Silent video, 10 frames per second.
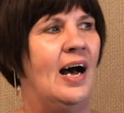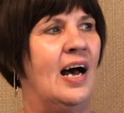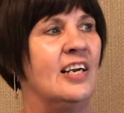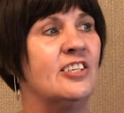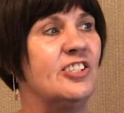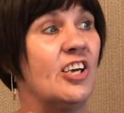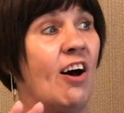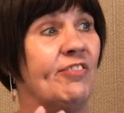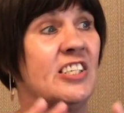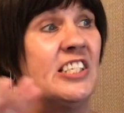
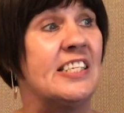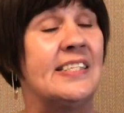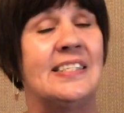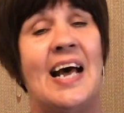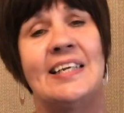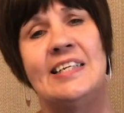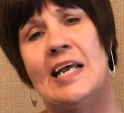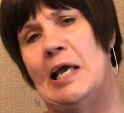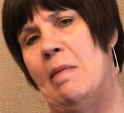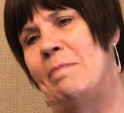of
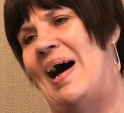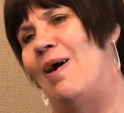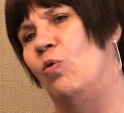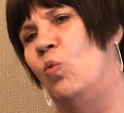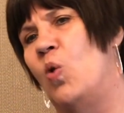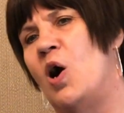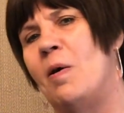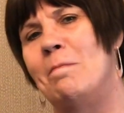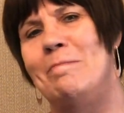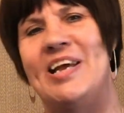understanding about
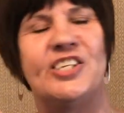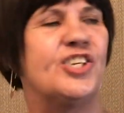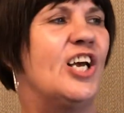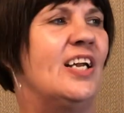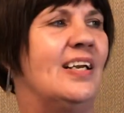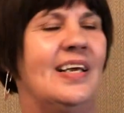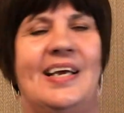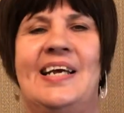what mission